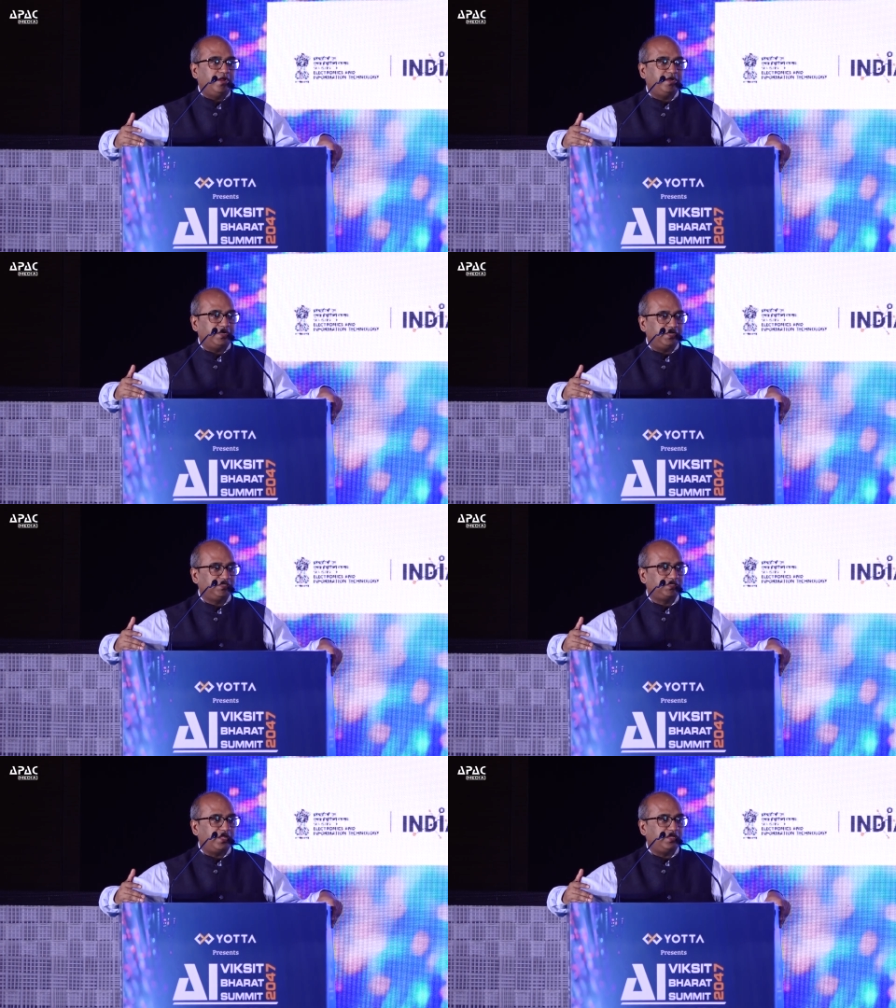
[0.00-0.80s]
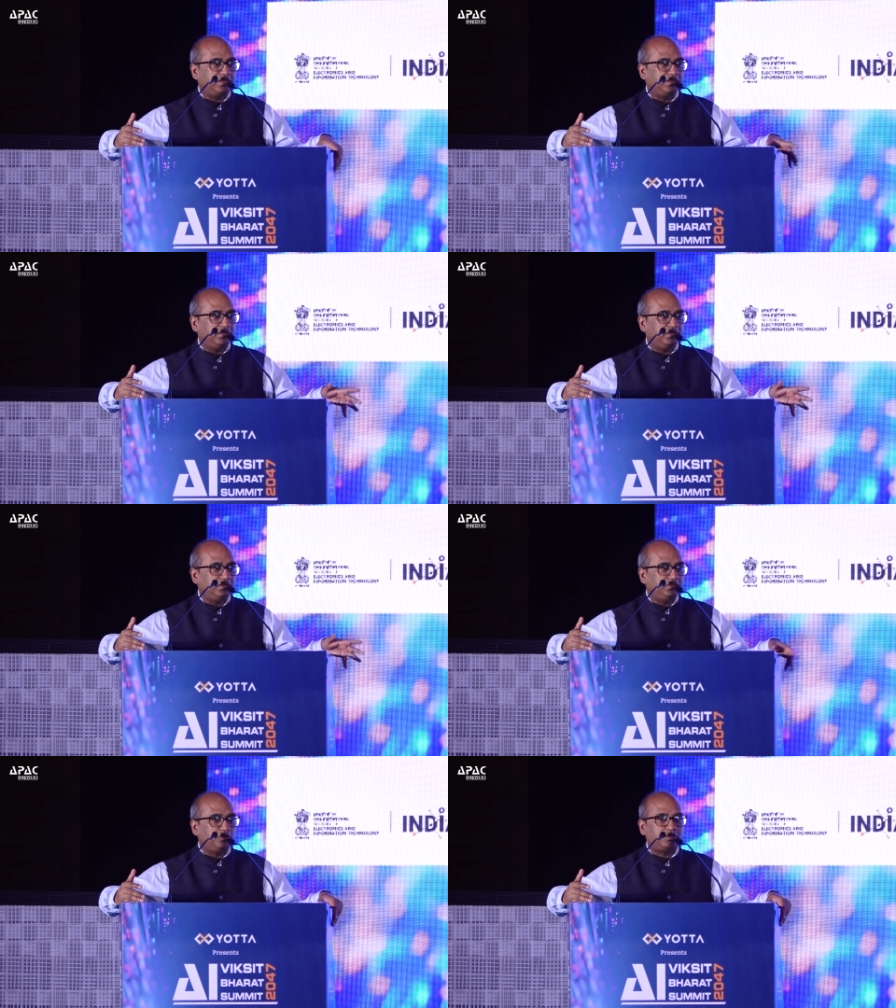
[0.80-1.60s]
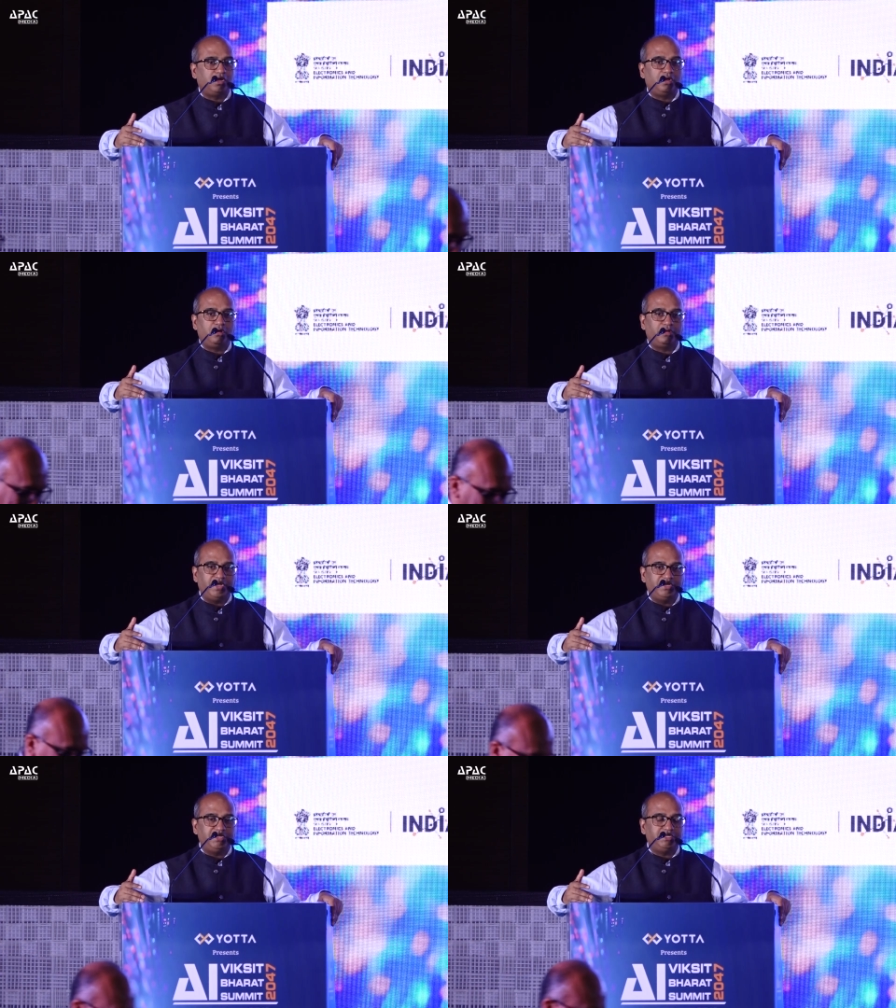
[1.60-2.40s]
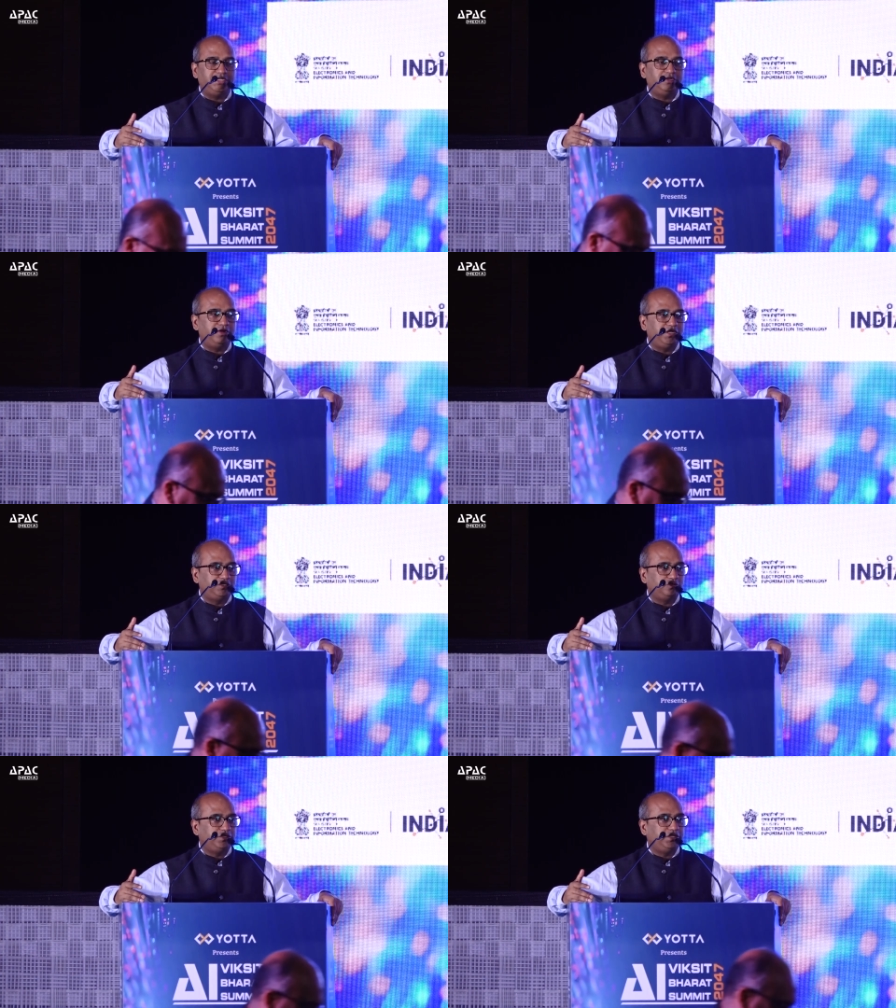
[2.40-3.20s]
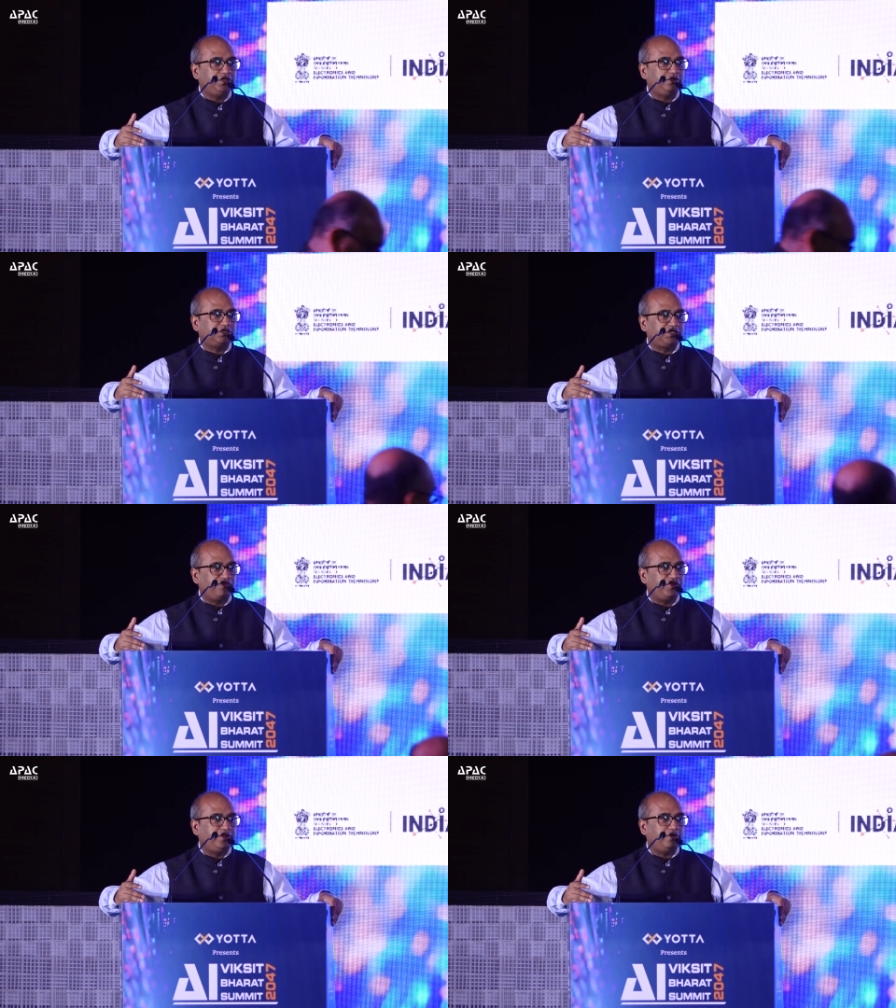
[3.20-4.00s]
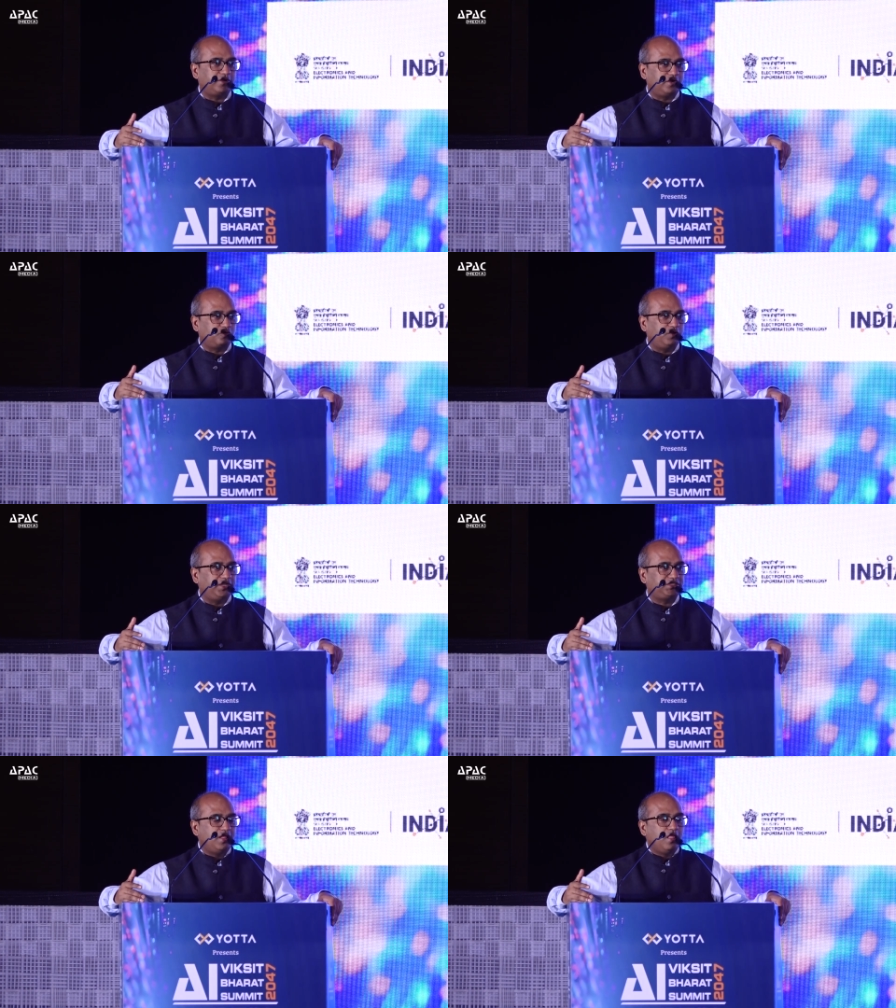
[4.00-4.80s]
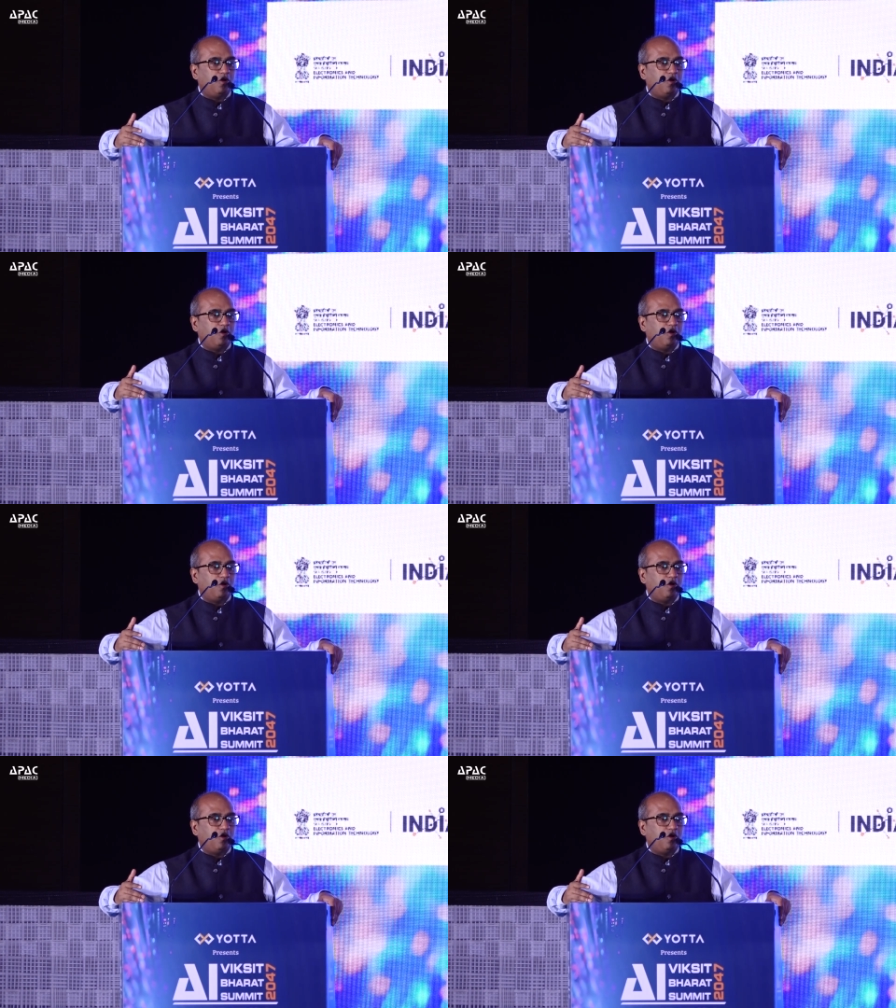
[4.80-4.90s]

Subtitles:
entities like IOTA or NTT or E2E or Secy or controllers,